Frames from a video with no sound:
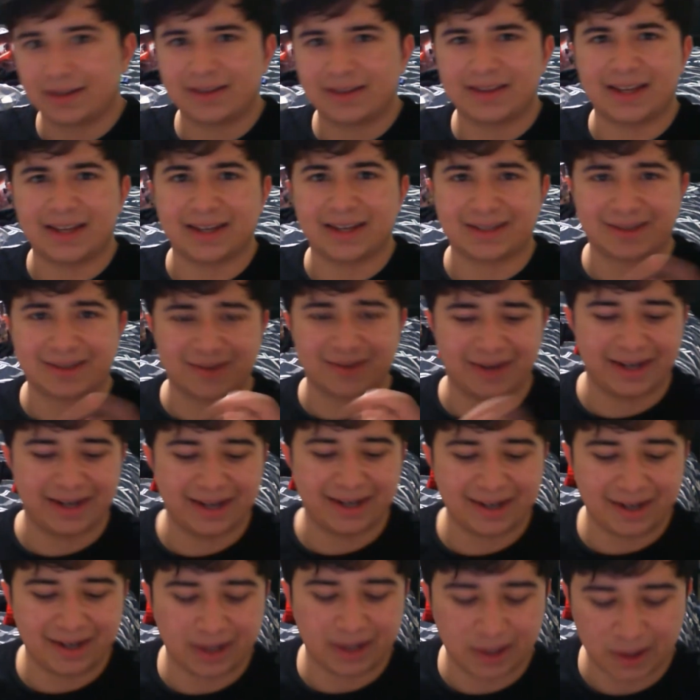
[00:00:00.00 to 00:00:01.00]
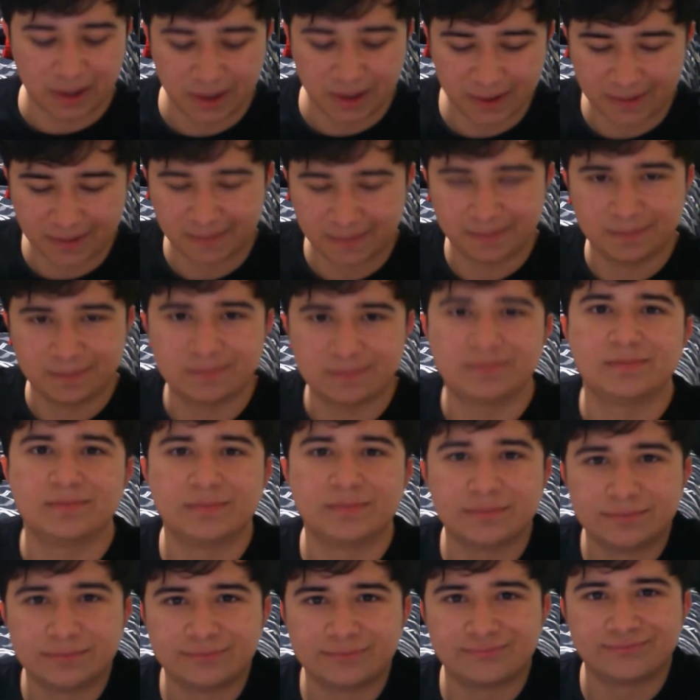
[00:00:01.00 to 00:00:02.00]
That is great.
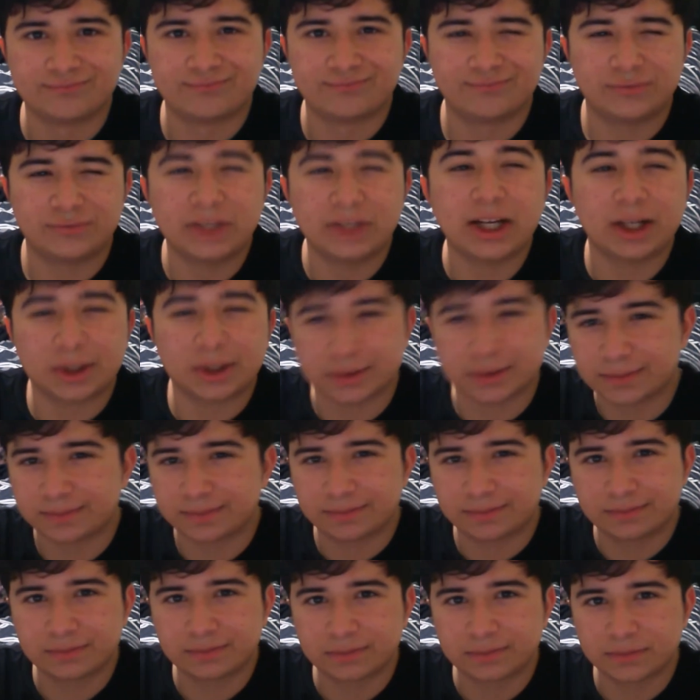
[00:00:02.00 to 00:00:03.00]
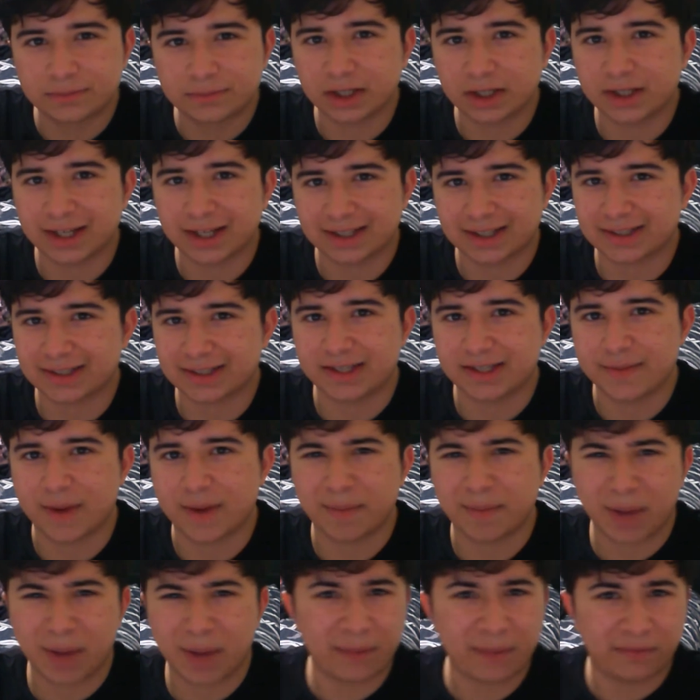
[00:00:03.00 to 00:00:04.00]
Now that you got to see my
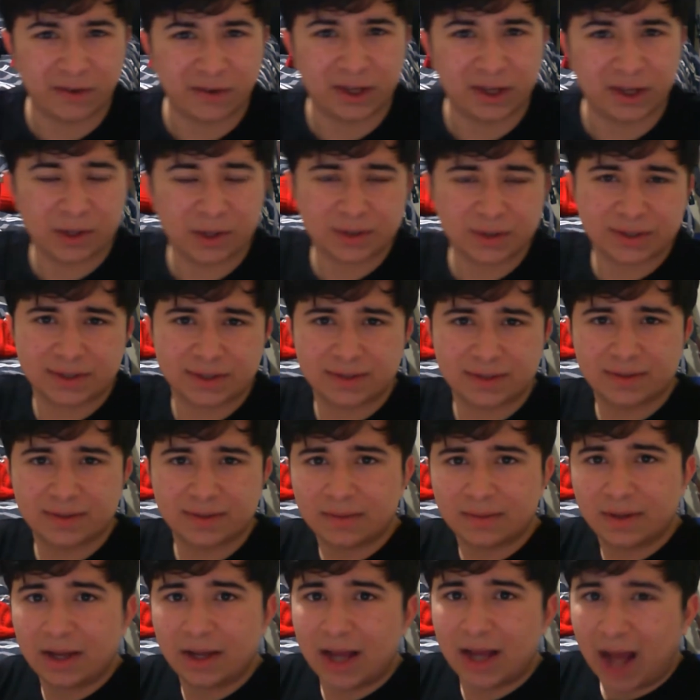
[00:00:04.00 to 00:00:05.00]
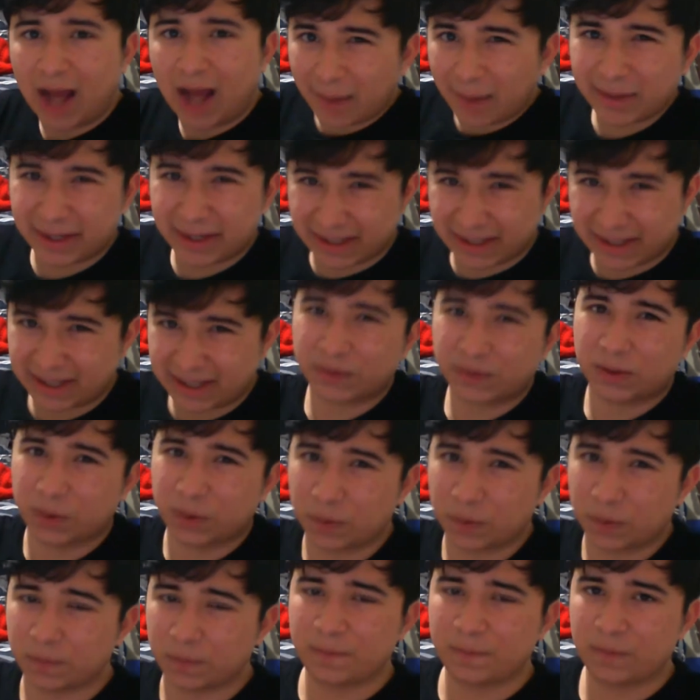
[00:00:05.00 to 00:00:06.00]
pop figures, I'm gonna tell
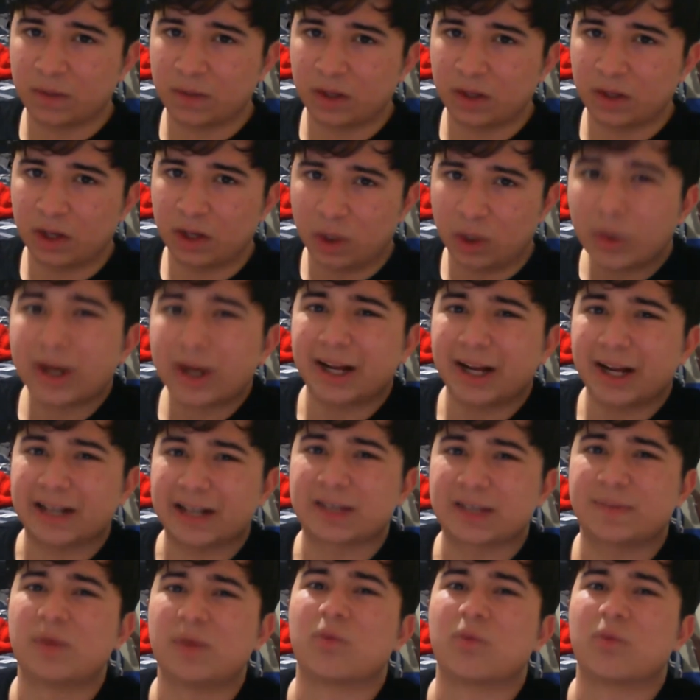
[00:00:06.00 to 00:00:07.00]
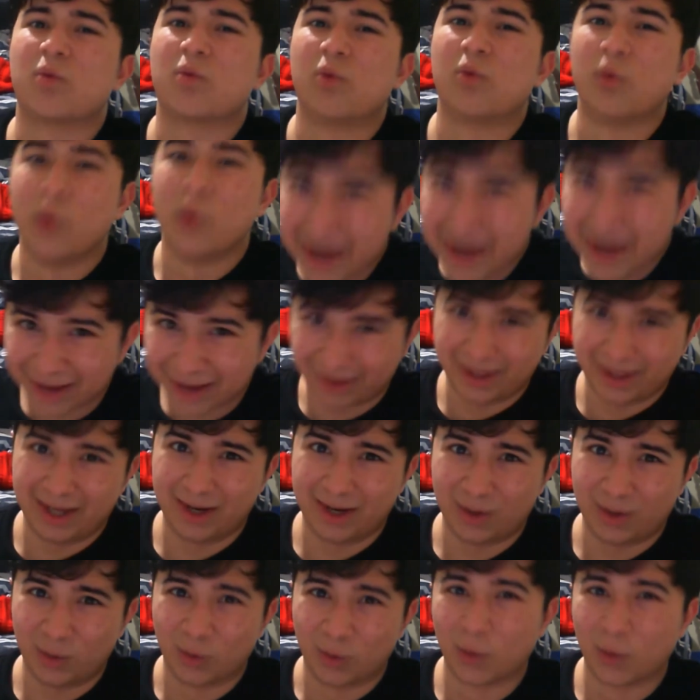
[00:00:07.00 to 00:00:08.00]
you what has been
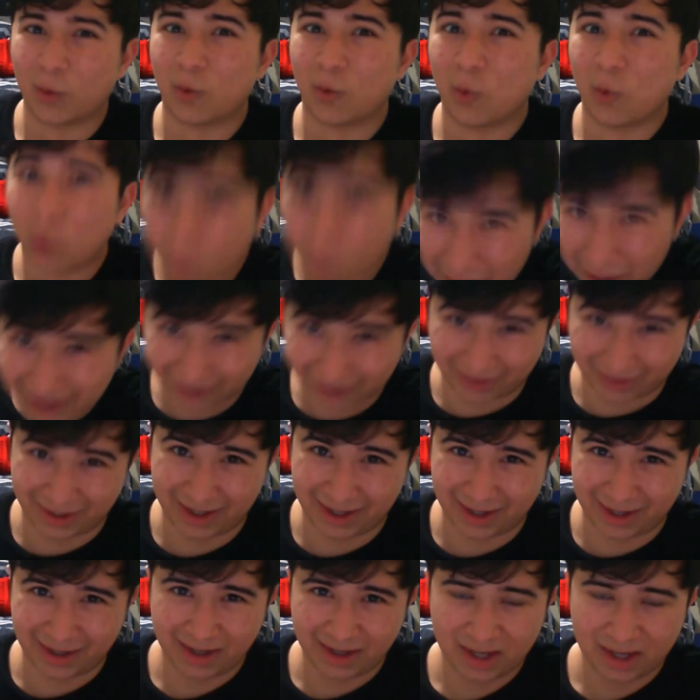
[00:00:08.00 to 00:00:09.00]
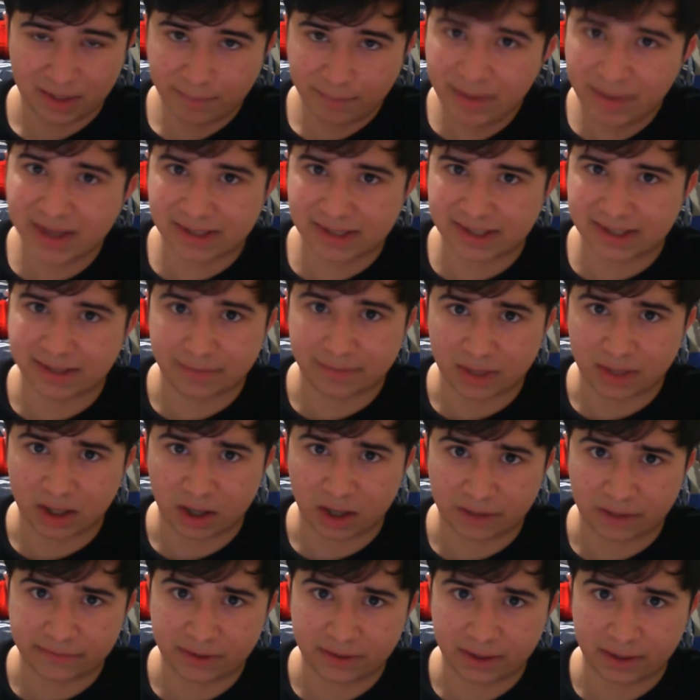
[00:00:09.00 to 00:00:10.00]
really, really pissing me
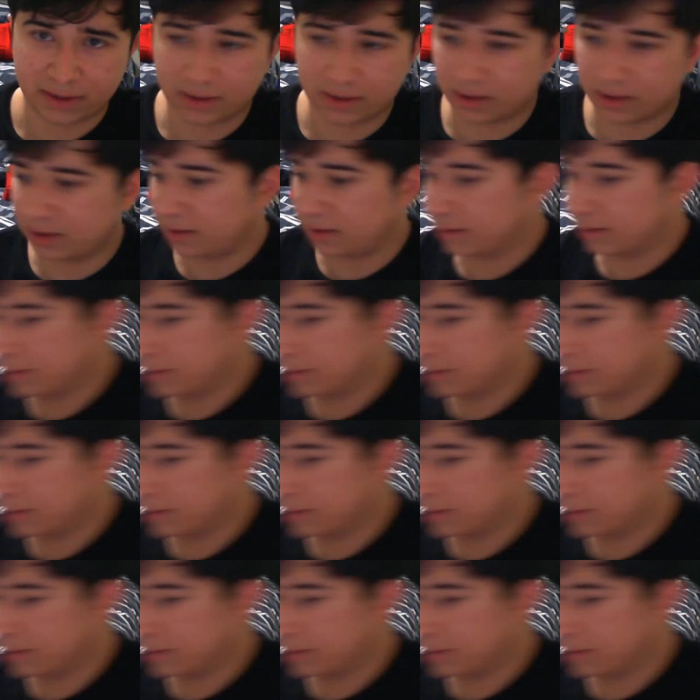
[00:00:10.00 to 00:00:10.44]
off lately.